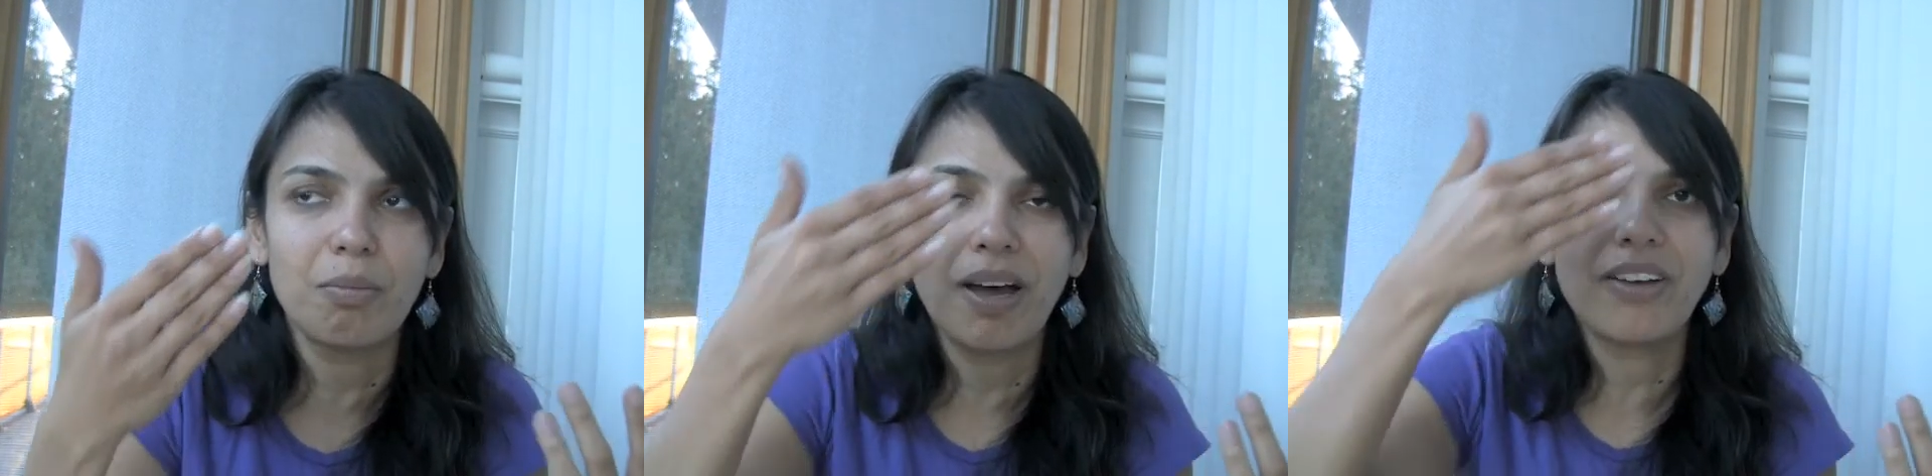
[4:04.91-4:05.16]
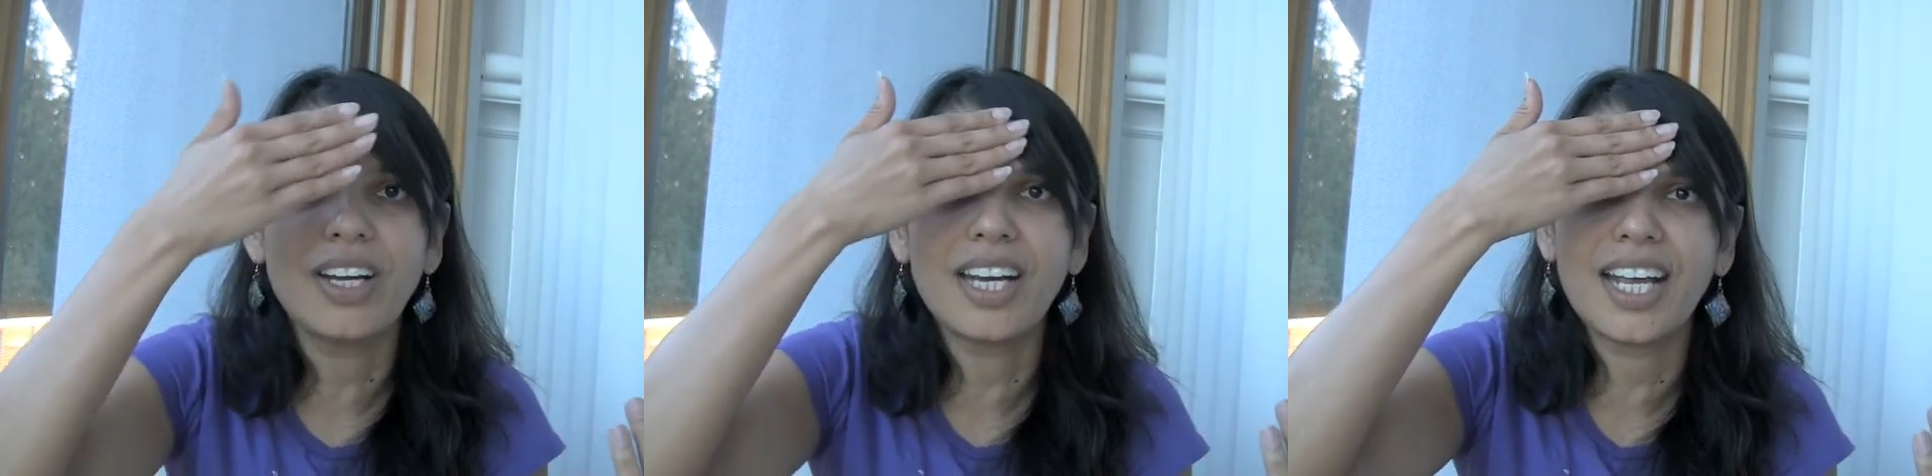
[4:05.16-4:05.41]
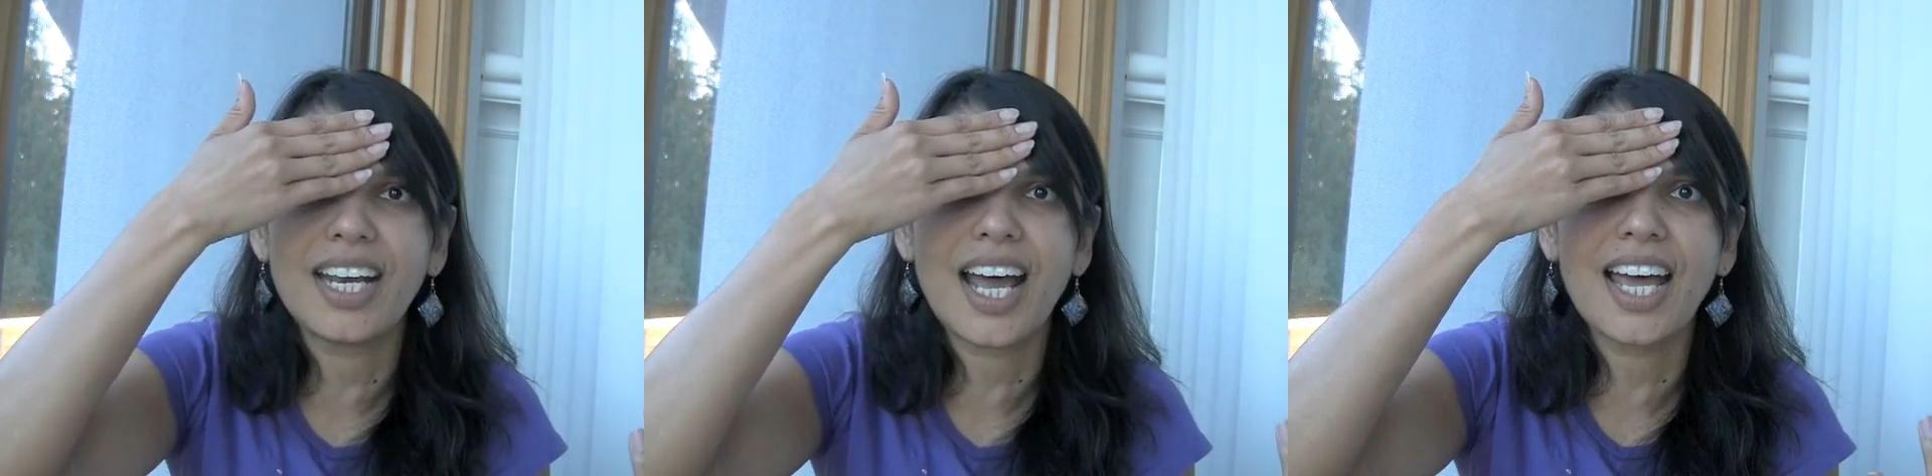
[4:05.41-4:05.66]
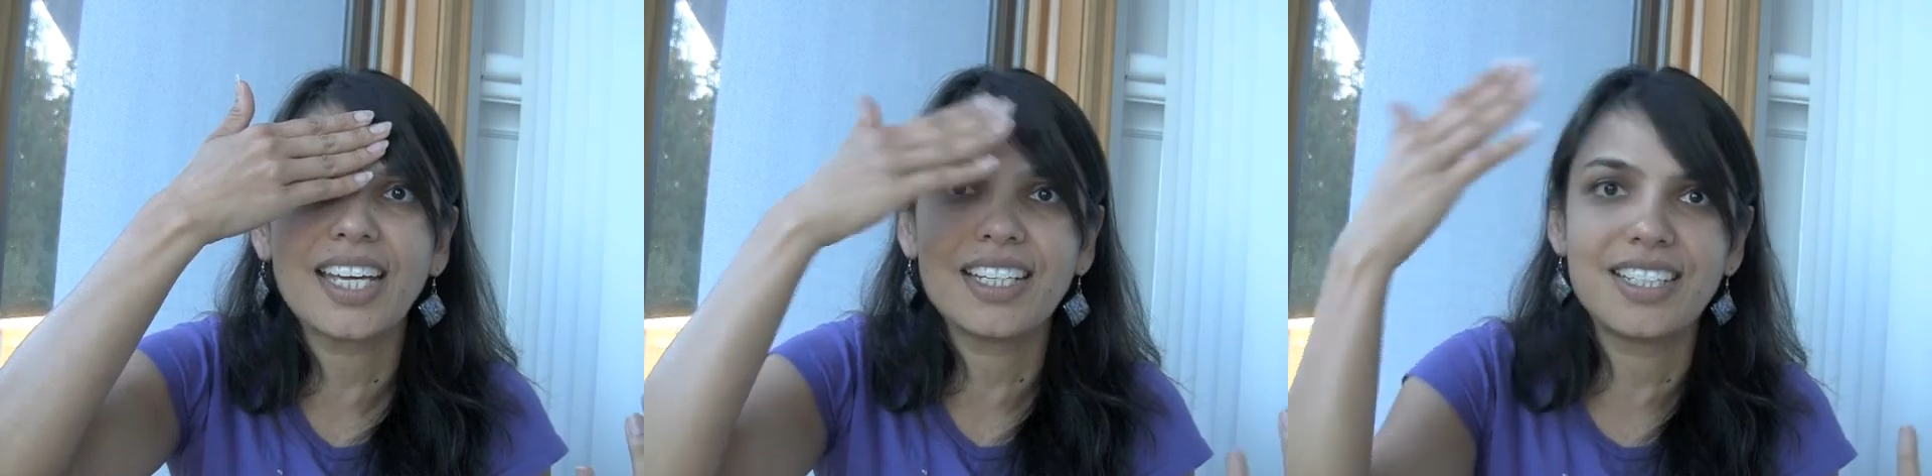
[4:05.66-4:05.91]
about it. And
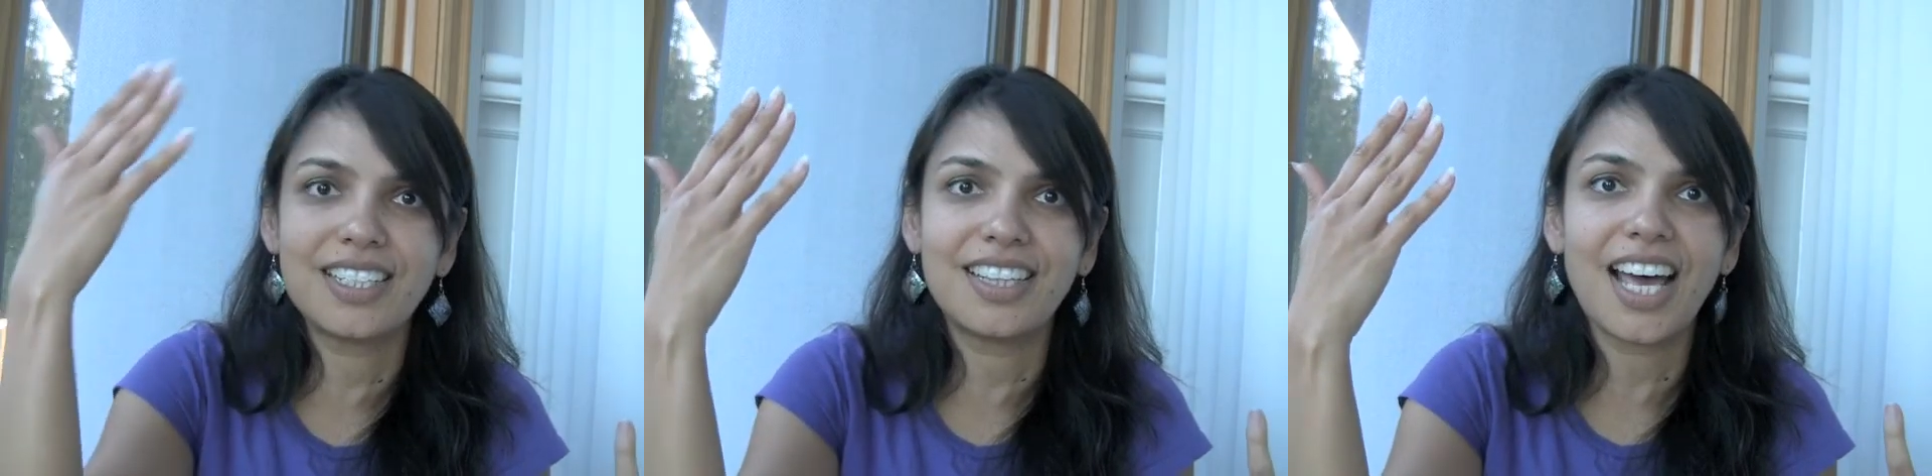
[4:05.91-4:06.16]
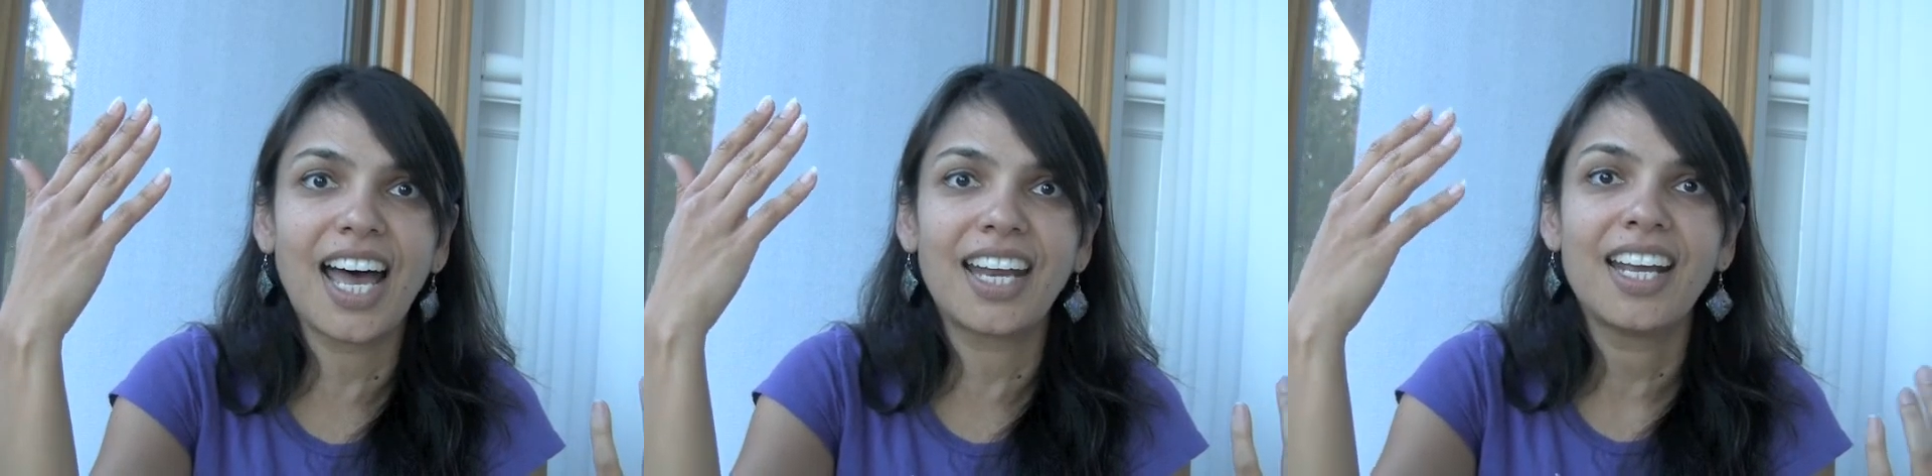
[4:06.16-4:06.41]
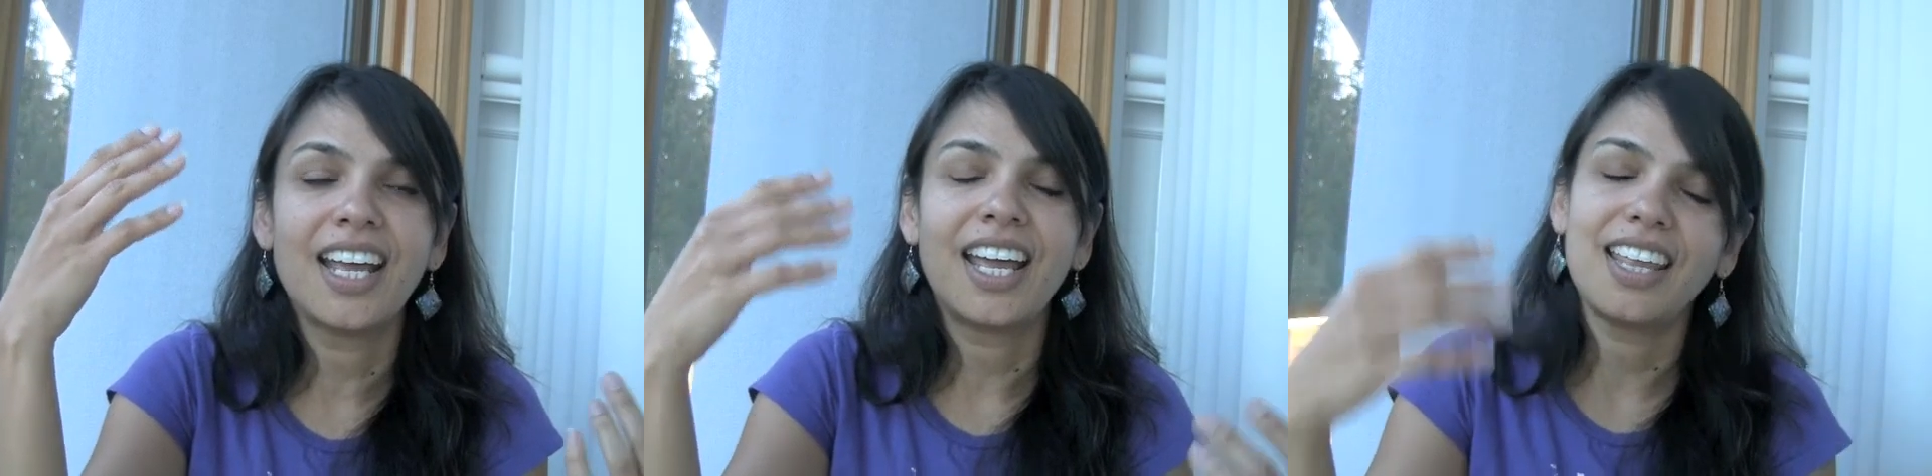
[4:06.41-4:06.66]
I did that.